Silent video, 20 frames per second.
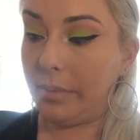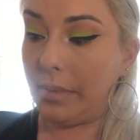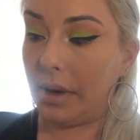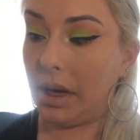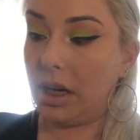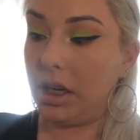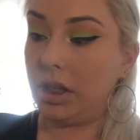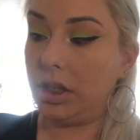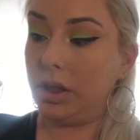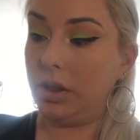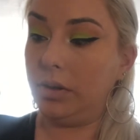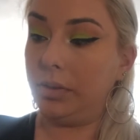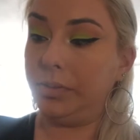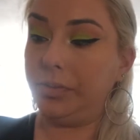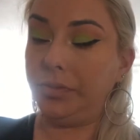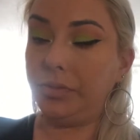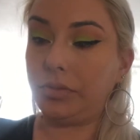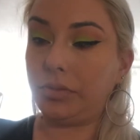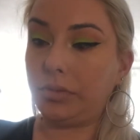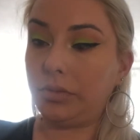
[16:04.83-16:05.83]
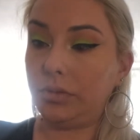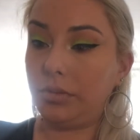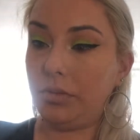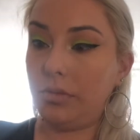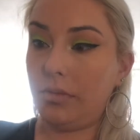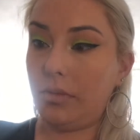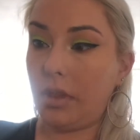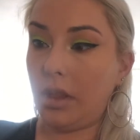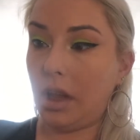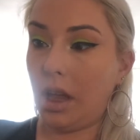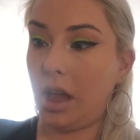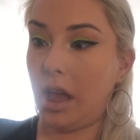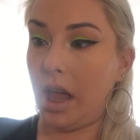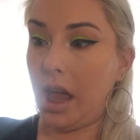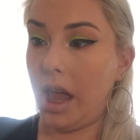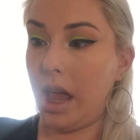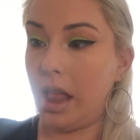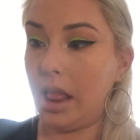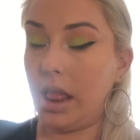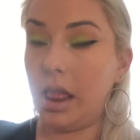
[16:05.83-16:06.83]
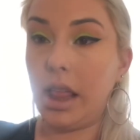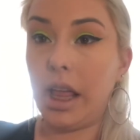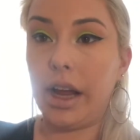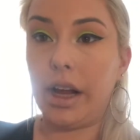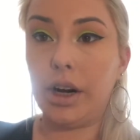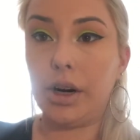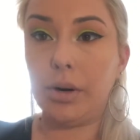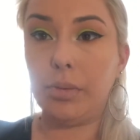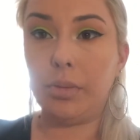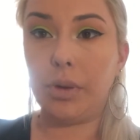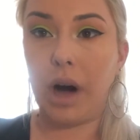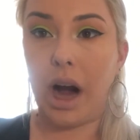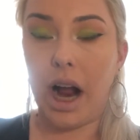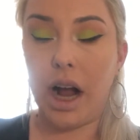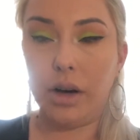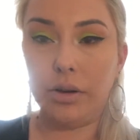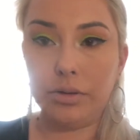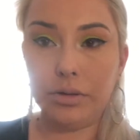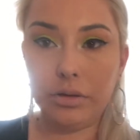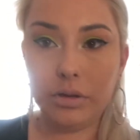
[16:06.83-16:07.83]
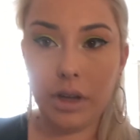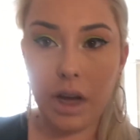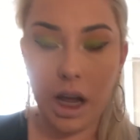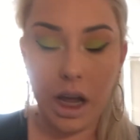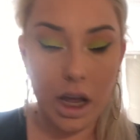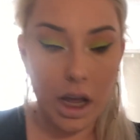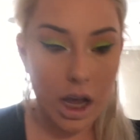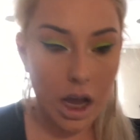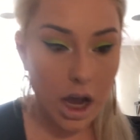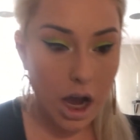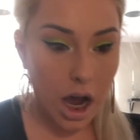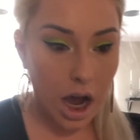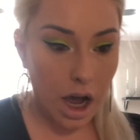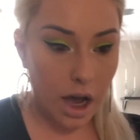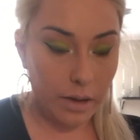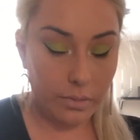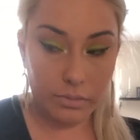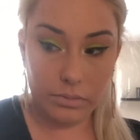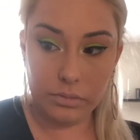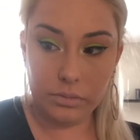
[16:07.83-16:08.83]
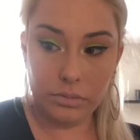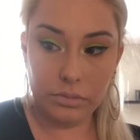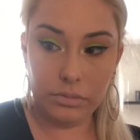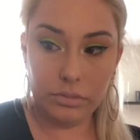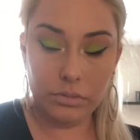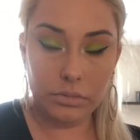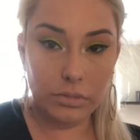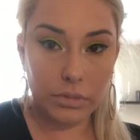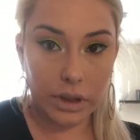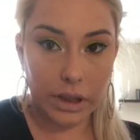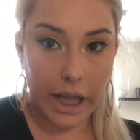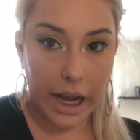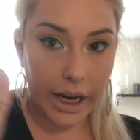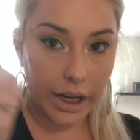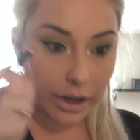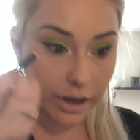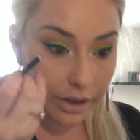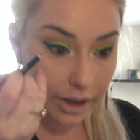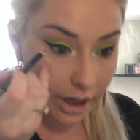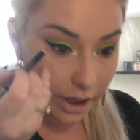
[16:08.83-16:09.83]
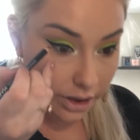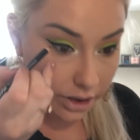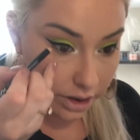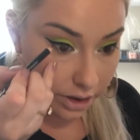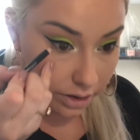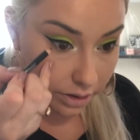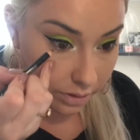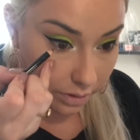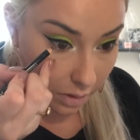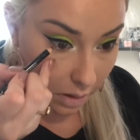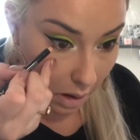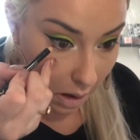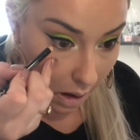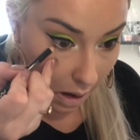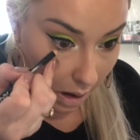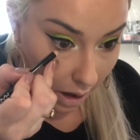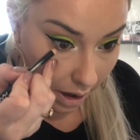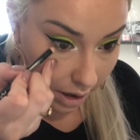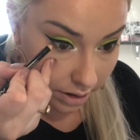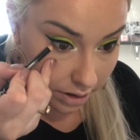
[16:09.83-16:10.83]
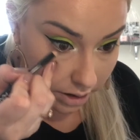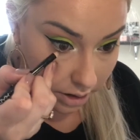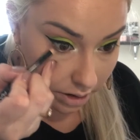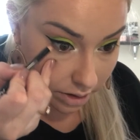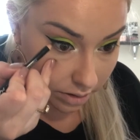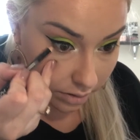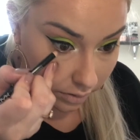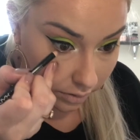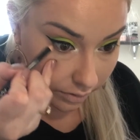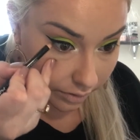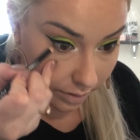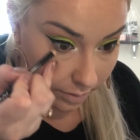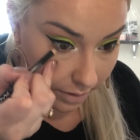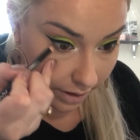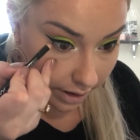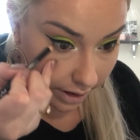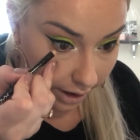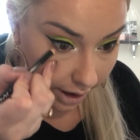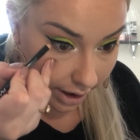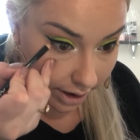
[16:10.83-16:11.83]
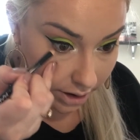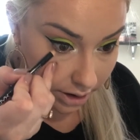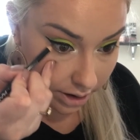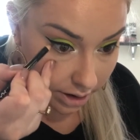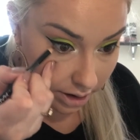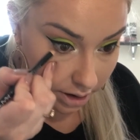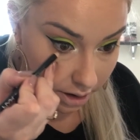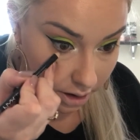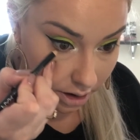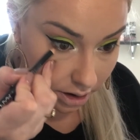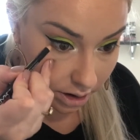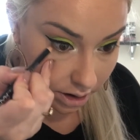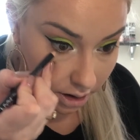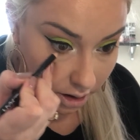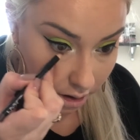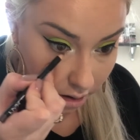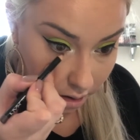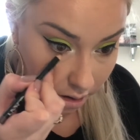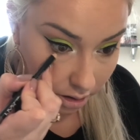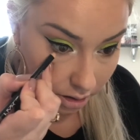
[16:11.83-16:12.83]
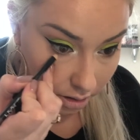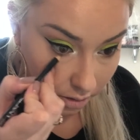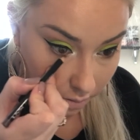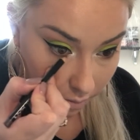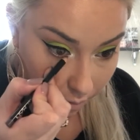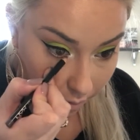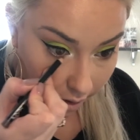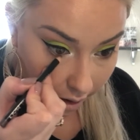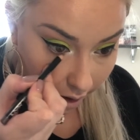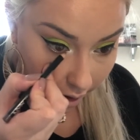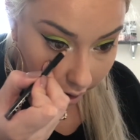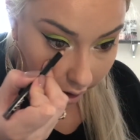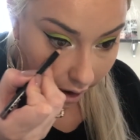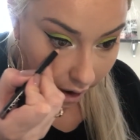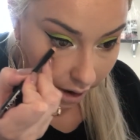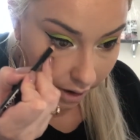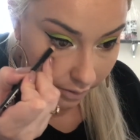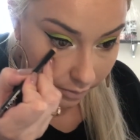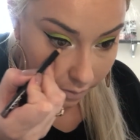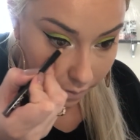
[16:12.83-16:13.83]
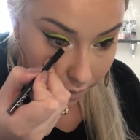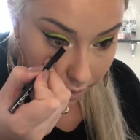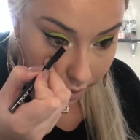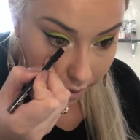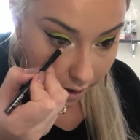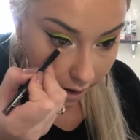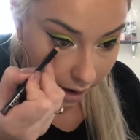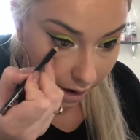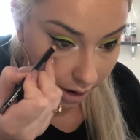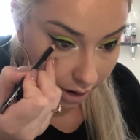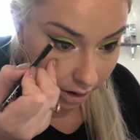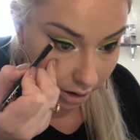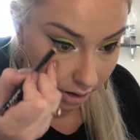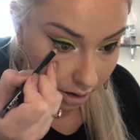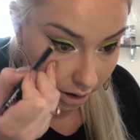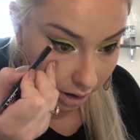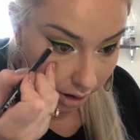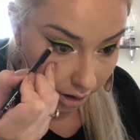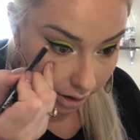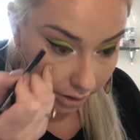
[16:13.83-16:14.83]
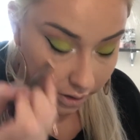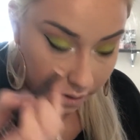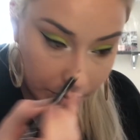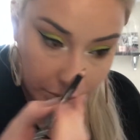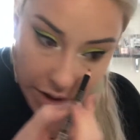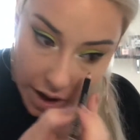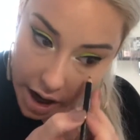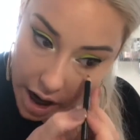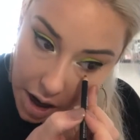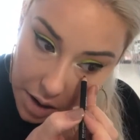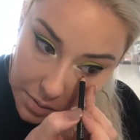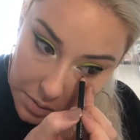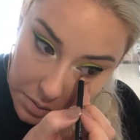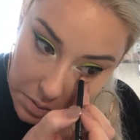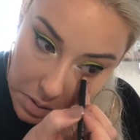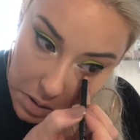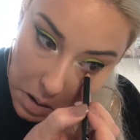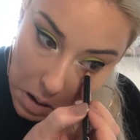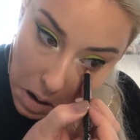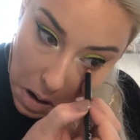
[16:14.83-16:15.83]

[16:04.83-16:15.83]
I'm gonna do a lighter brown liner there too, just over my lashes where I kind of put that other brown